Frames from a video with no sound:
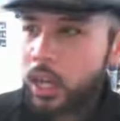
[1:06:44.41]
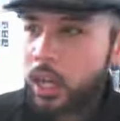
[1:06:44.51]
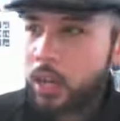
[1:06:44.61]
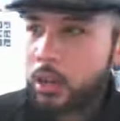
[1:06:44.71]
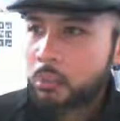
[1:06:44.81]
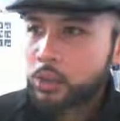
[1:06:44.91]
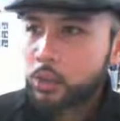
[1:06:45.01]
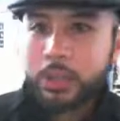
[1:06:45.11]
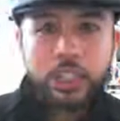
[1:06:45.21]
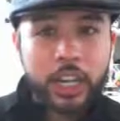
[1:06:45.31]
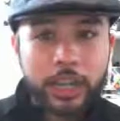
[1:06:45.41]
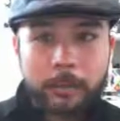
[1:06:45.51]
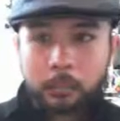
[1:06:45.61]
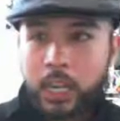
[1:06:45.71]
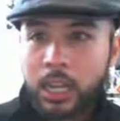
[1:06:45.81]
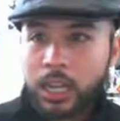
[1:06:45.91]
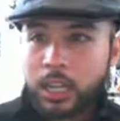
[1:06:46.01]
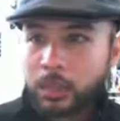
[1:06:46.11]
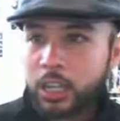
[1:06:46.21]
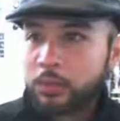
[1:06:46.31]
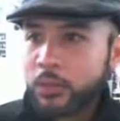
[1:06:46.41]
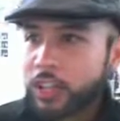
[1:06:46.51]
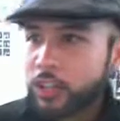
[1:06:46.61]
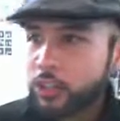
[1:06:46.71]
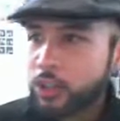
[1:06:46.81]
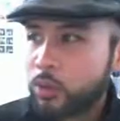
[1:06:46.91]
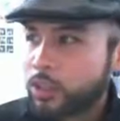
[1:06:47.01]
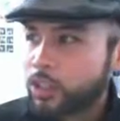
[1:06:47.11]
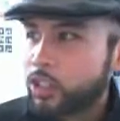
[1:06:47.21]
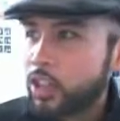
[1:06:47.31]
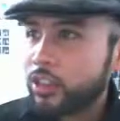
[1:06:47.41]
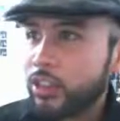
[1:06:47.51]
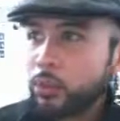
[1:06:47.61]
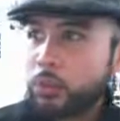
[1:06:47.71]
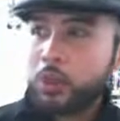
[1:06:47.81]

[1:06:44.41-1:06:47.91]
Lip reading: So BJ, let me know if I answered your questions on there.